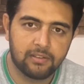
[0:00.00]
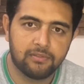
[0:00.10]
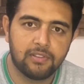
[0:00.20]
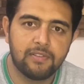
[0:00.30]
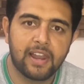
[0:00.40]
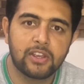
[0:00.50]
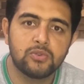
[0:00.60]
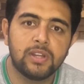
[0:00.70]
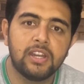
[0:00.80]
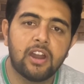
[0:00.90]
We will
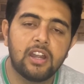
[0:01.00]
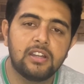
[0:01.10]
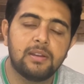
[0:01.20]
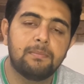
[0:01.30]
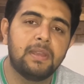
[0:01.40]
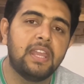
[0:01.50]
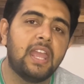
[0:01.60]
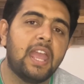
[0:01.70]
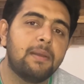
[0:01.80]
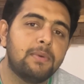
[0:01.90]
actually not be
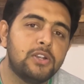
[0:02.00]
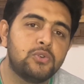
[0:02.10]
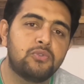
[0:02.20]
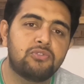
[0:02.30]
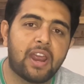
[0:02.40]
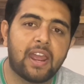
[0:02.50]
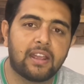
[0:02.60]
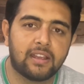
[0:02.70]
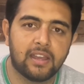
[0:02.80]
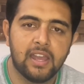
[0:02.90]
able to
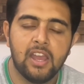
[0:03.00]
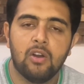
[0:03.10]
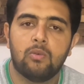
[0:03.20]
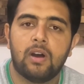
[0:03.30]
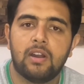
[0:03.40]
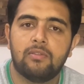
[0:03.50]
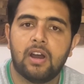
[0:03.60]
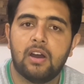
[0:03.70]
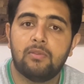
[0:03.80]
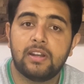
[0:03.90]
track what
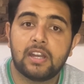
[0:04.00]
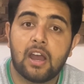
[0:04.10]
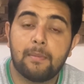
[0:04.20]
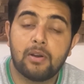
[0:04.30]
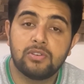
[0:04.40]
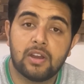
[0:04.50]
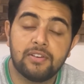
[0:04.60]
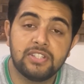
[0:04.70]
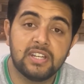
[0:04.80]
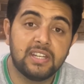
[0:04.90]
about our
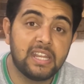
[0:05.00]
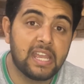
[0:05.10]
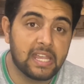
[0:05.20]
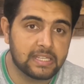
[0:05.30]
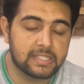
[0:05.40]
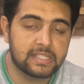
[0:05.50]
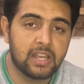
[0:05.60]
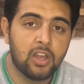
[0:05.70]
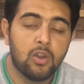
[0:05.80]
journey is,